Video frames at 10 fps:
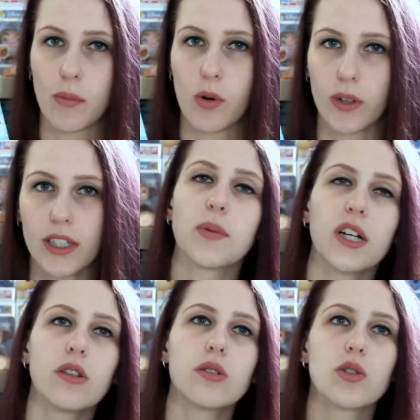point. One
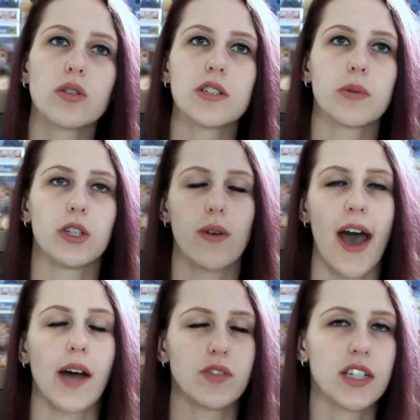of those stories where you
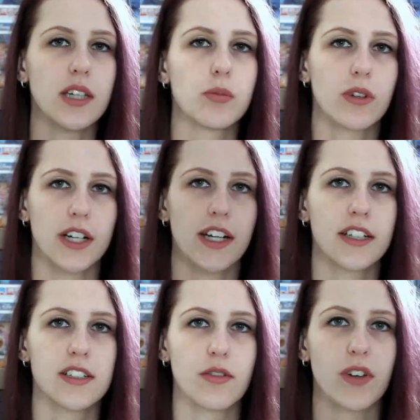have to keep reading
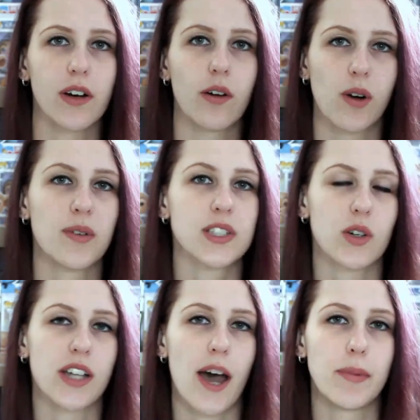to figure out what was
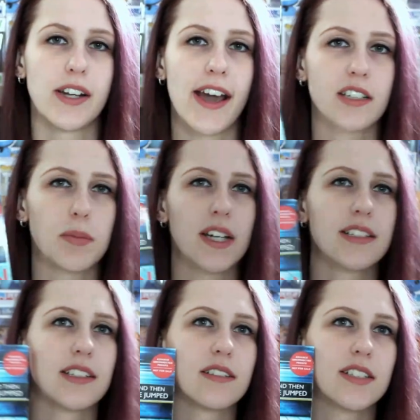going to happen next because
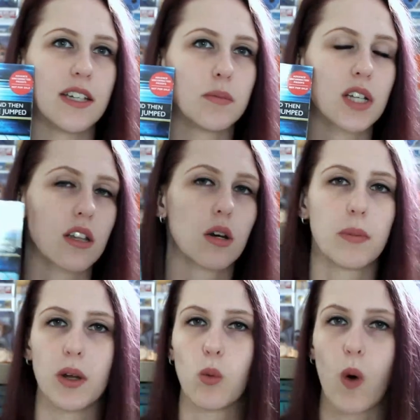it seems a little
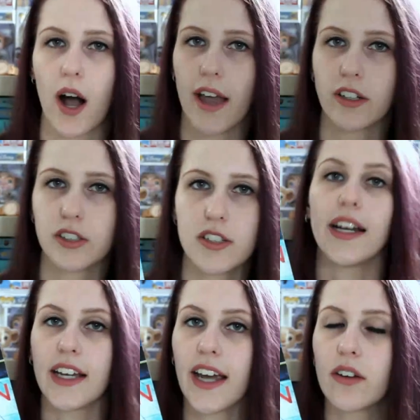bit wild. I
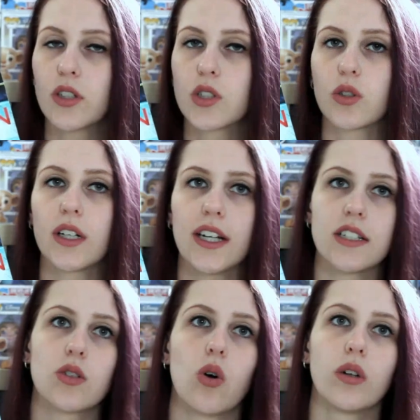like how the story is
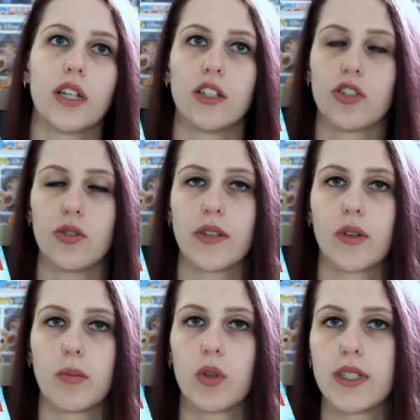told in 2
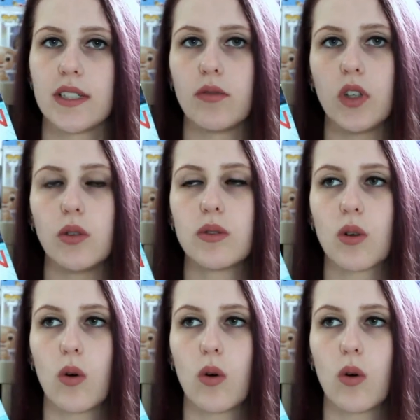different points of views.